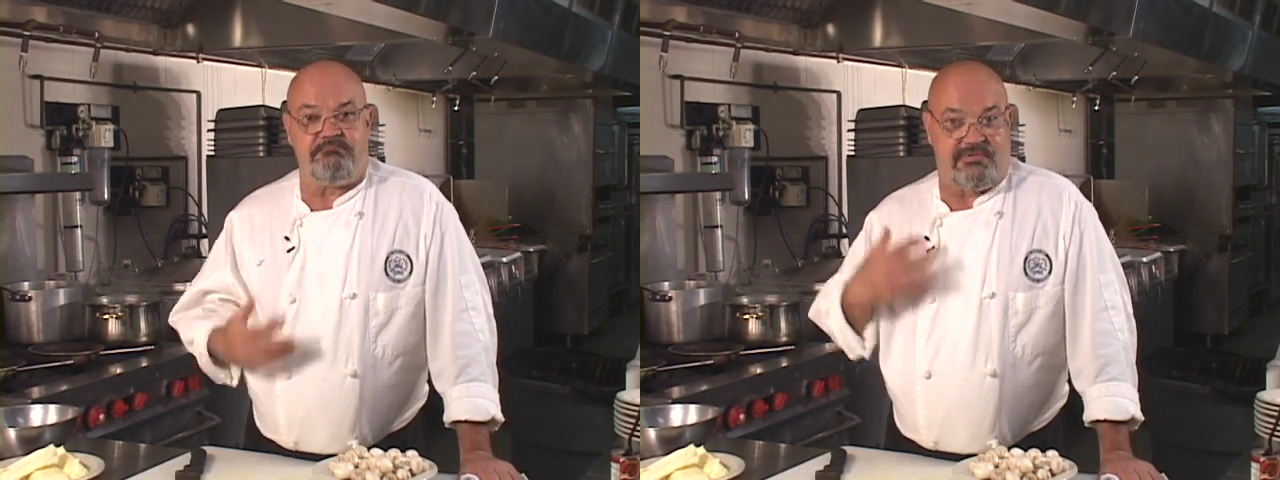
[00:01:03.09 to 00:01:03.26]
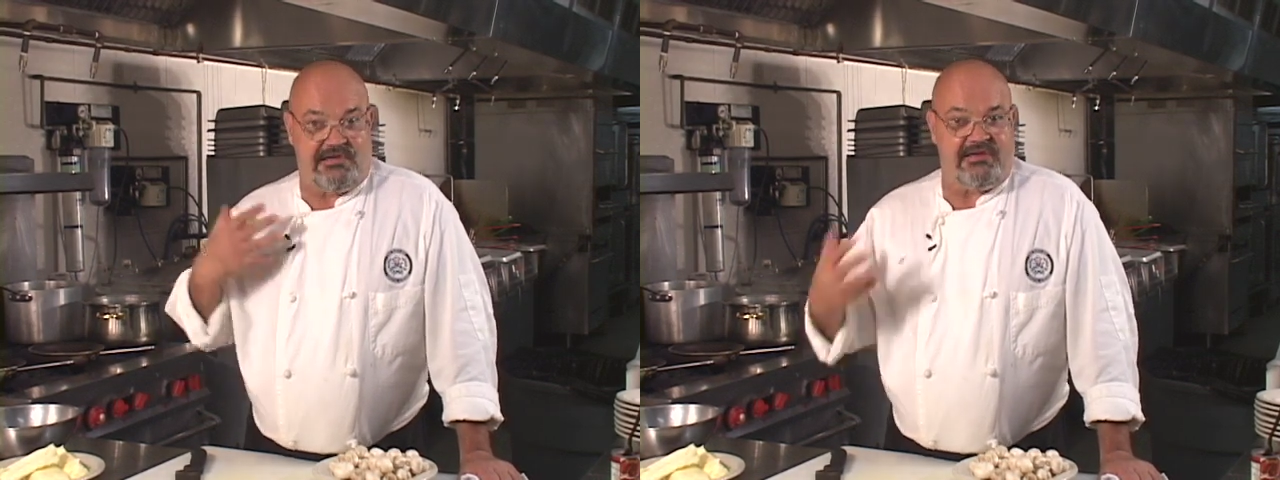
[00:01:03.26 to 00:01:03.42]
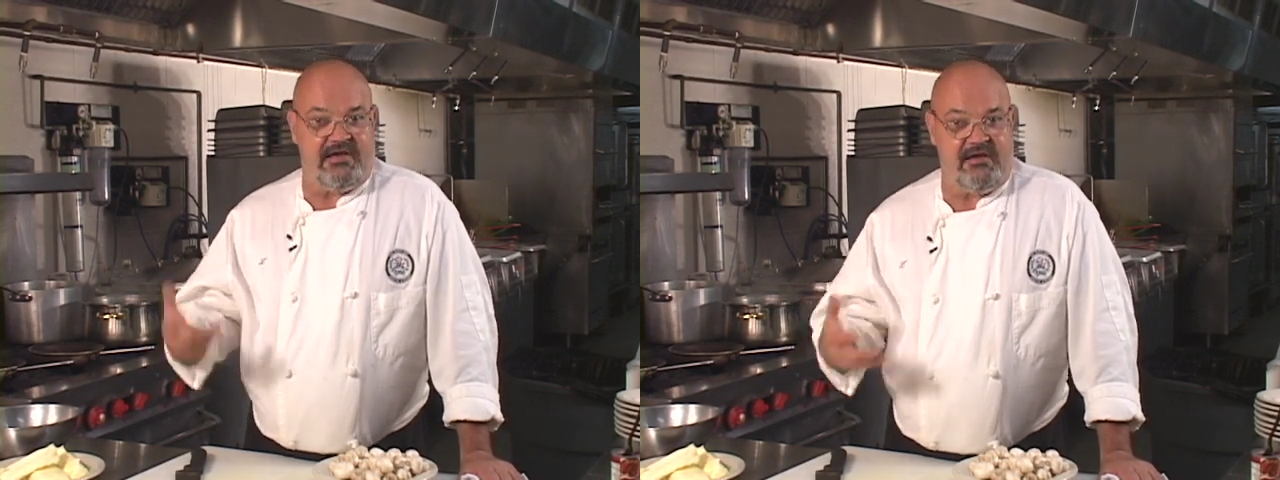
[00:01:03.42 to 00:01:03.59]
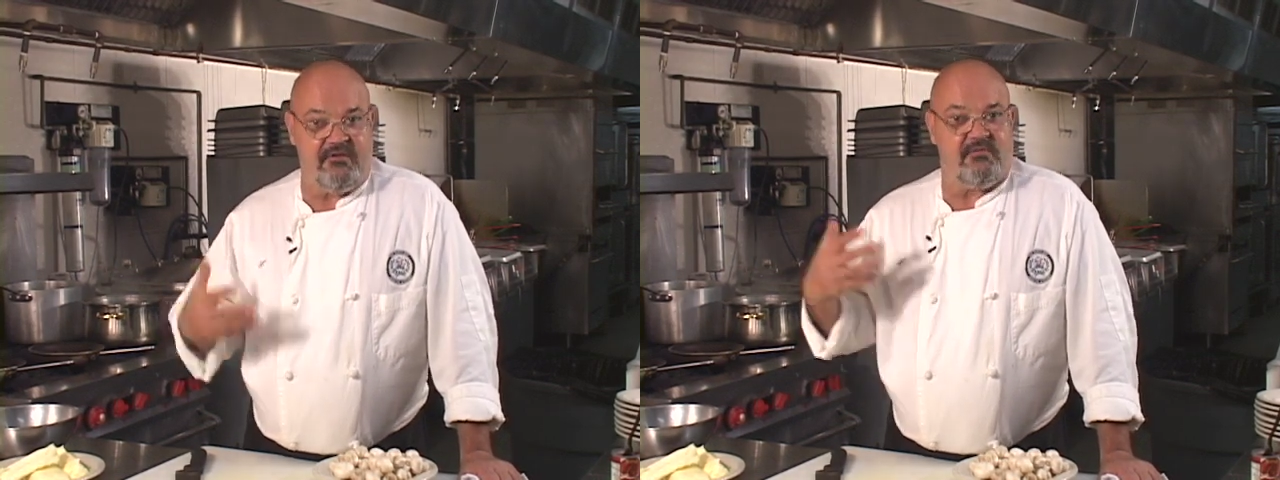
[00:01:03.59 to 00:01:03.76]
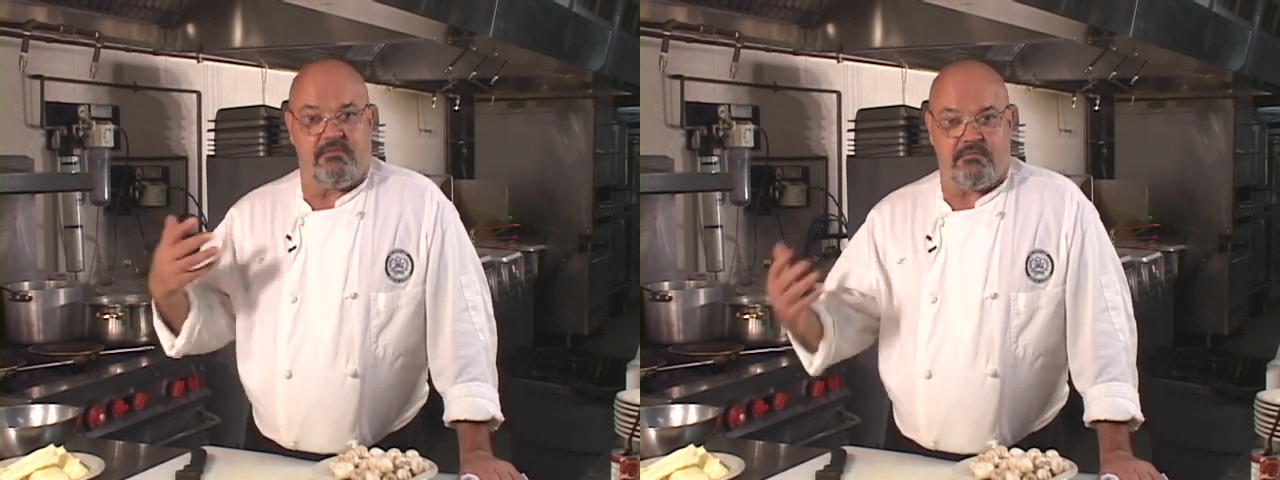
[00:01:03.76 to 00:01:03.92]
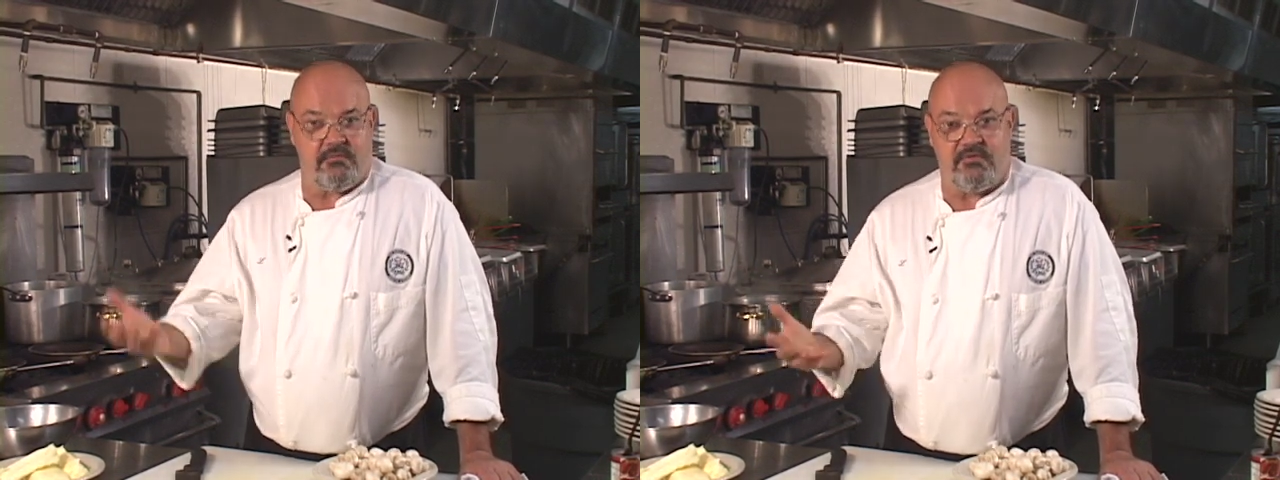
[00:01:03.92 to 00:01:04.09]
cleaned
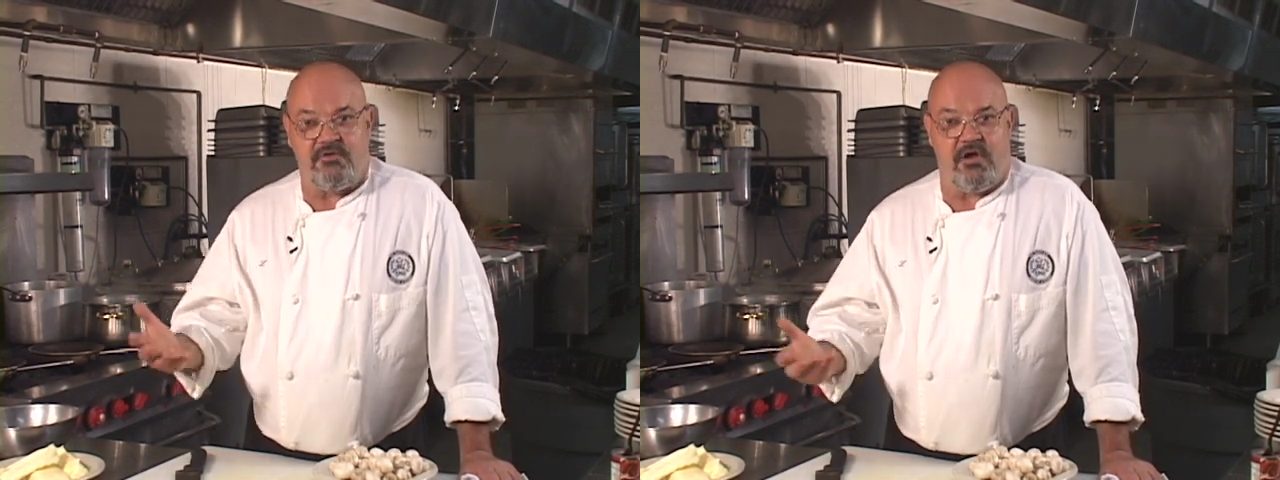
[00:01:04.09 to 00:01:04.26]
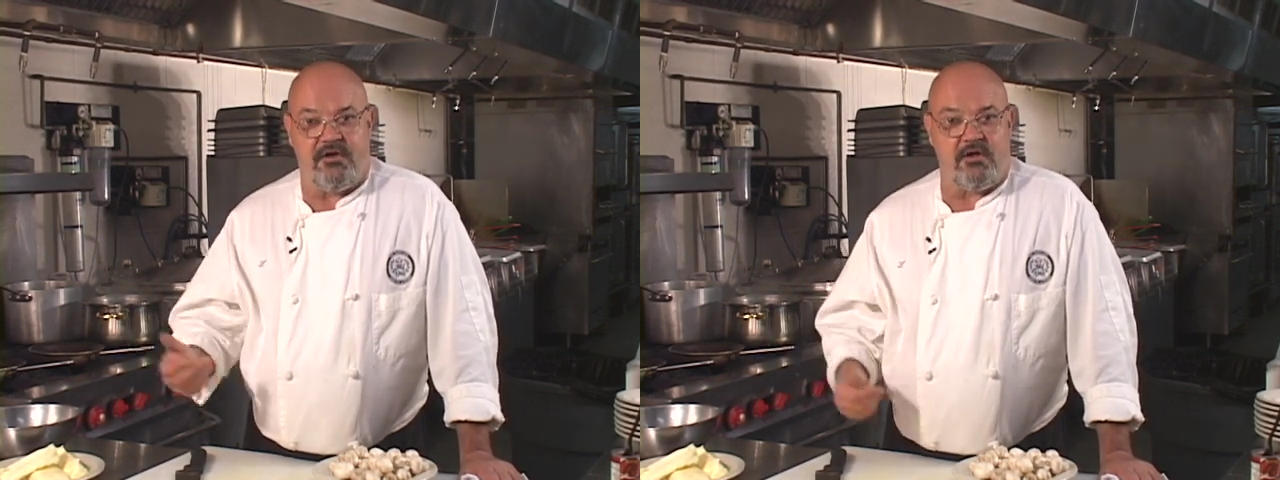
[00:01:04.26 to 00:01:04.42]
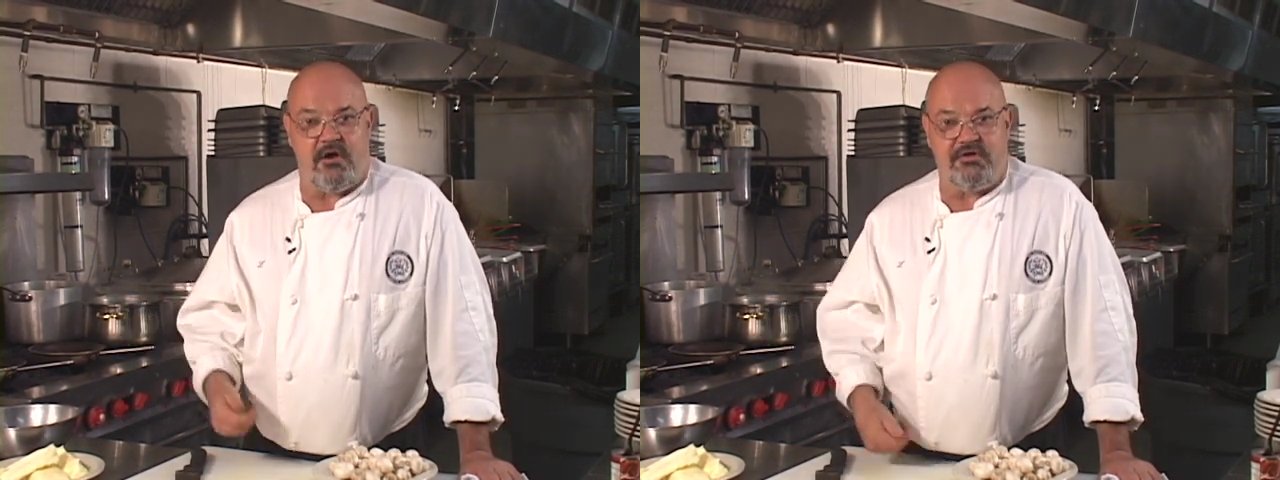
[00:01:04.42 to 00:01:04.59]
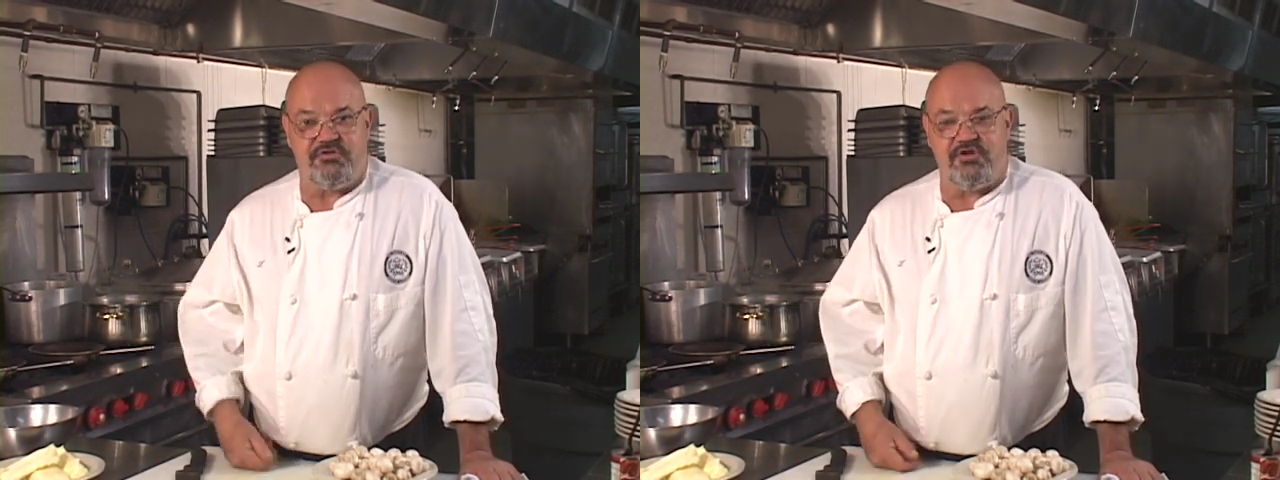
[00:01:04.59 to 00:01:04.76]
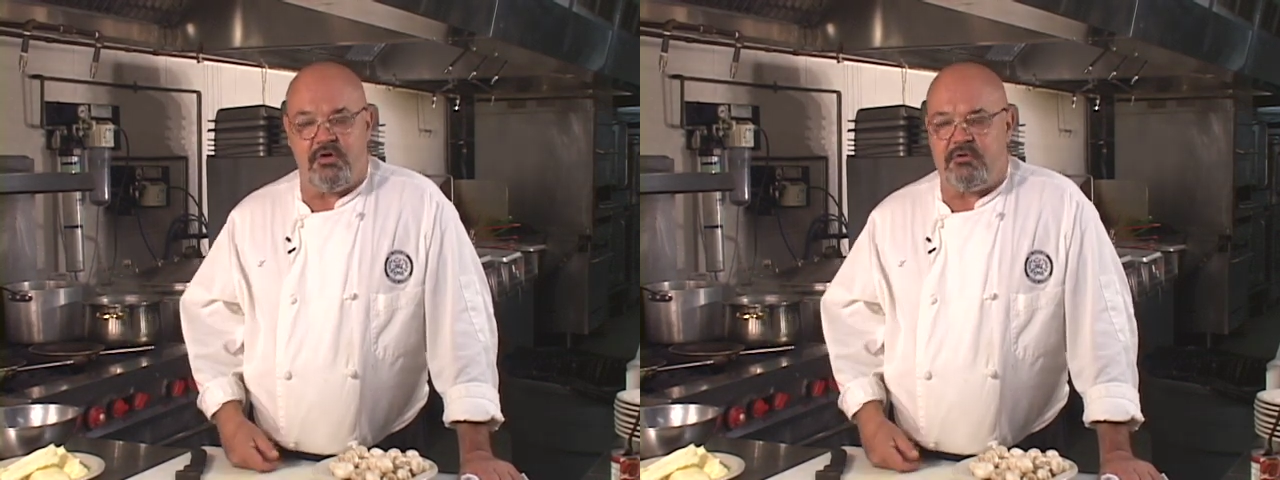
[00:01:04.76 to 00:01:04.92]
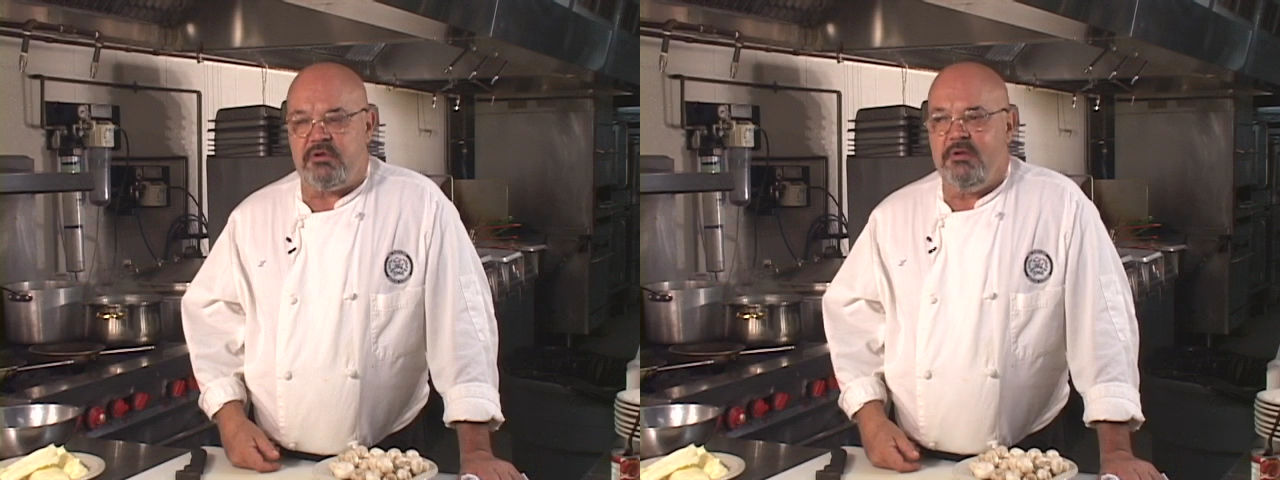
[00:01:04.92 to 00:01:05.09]
and cut
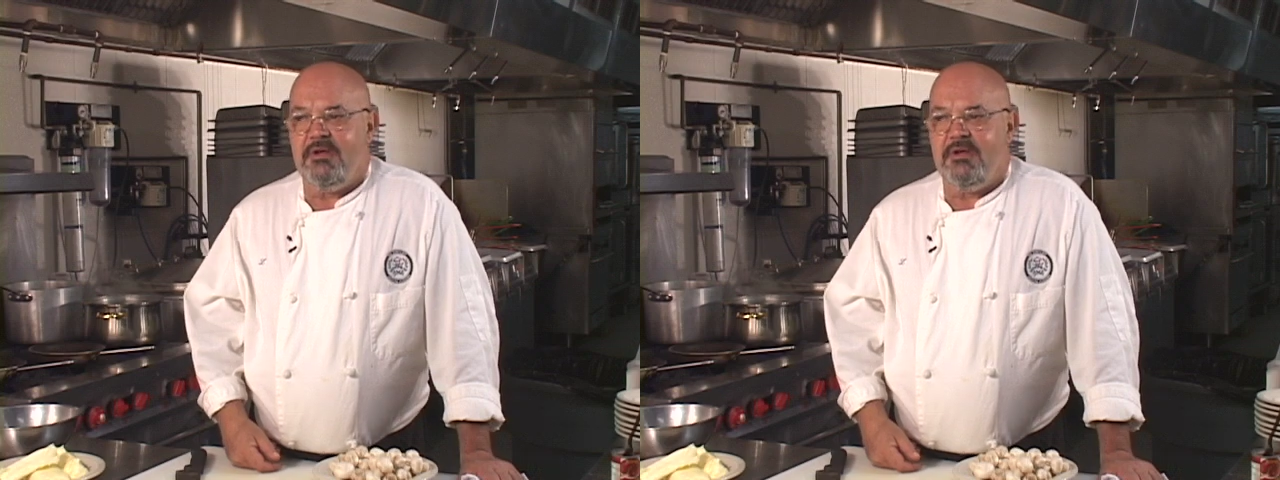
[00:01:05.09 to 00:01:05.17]
artichoke,